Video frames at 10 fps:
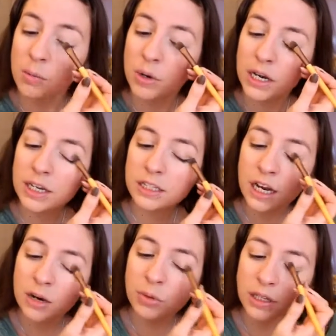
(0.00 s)
but it does
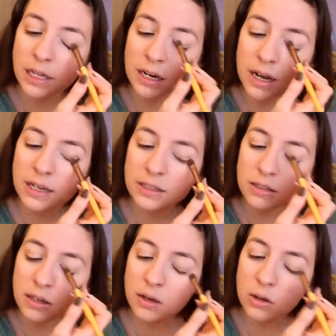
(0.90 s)
kind of bring like a
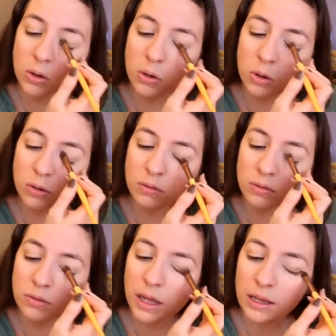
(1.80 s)
nice,
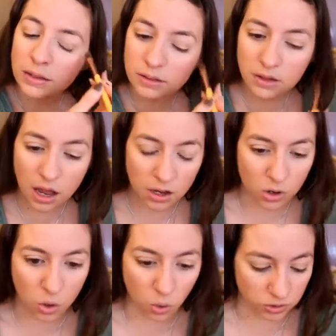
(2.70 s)
like,
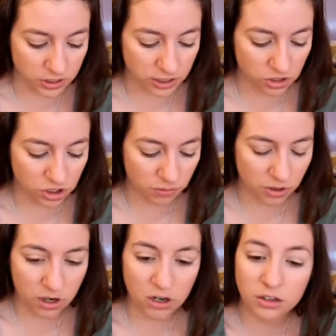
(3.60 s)
not golden
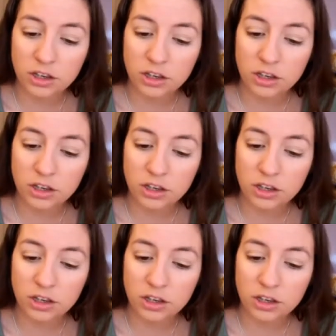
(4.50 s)
shimmer.